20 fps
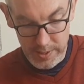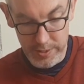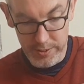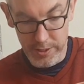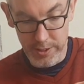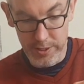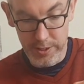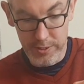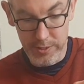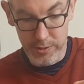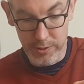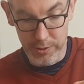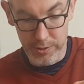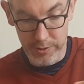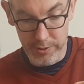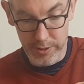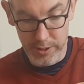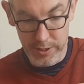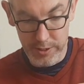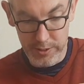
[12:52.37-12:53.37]
So this
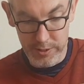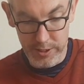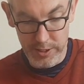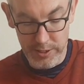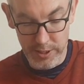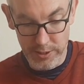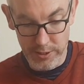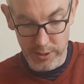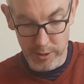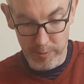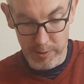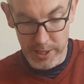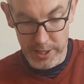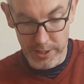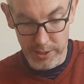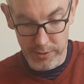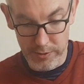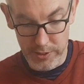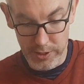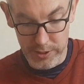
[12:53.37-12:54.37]
corner, this, this edge of the
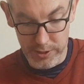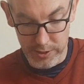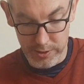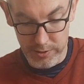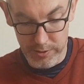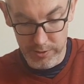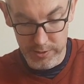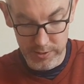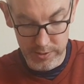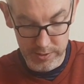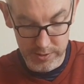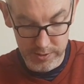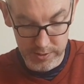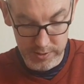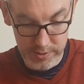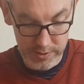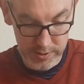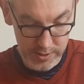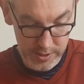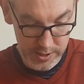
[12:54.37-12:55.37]
blade is vertical.
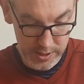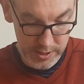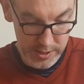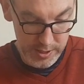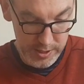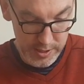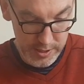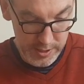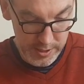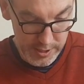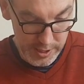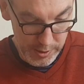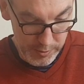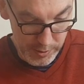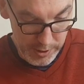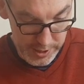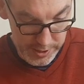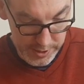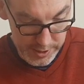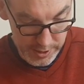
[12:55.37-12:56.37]
That
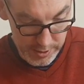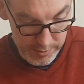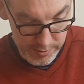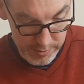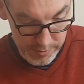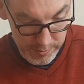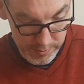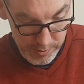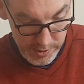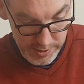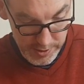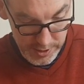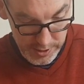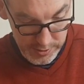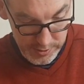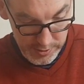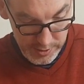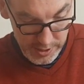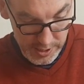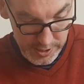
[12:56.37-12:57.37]
way I know where it
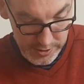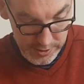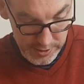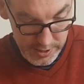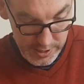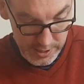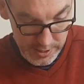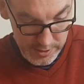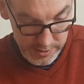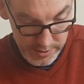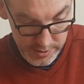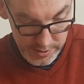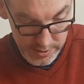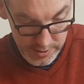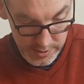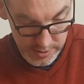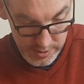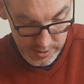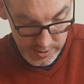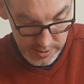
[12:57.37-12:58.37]
is underneath
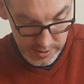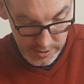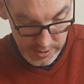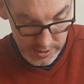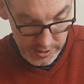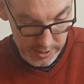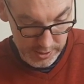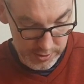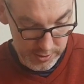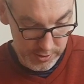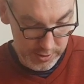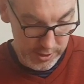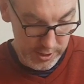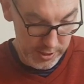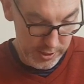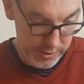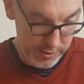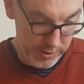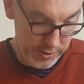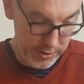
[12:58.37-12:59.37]
I can just
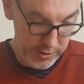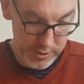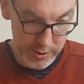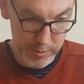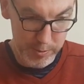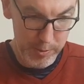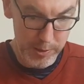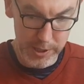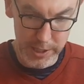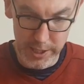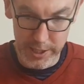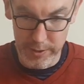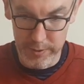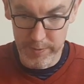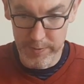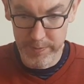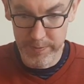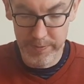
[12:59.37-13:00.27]
cut across, pull it out.